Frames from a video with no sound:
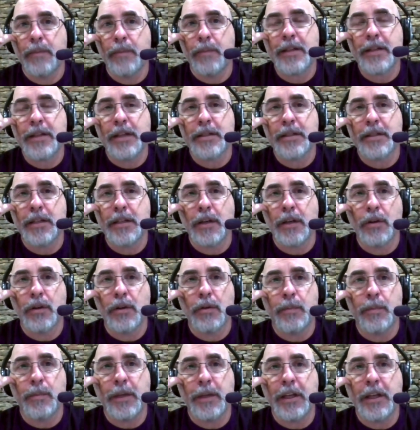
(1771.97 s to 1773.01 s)
Best case
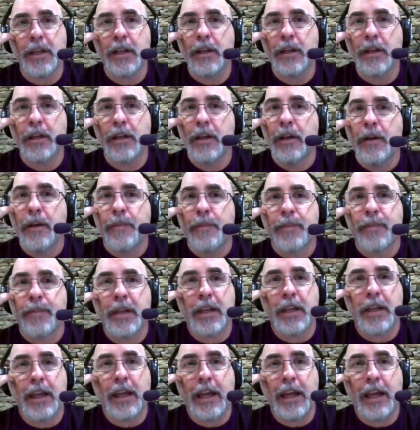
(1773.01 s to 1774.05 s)
scenario would be
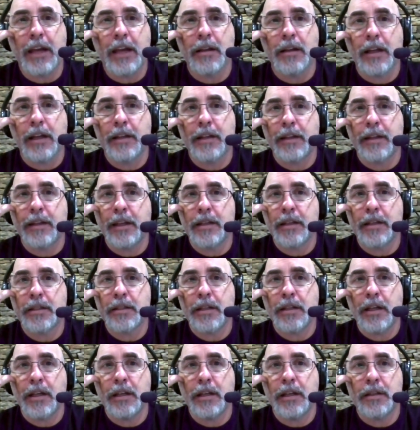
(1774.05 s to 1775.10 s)
getting a handle on
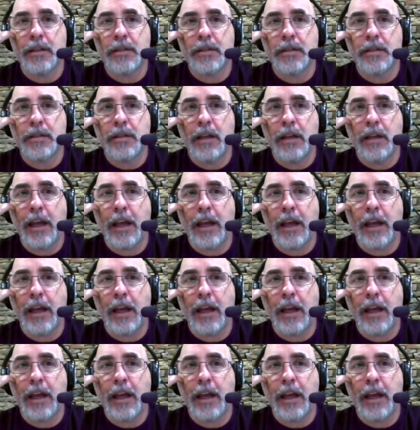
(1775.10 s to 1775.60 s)
things and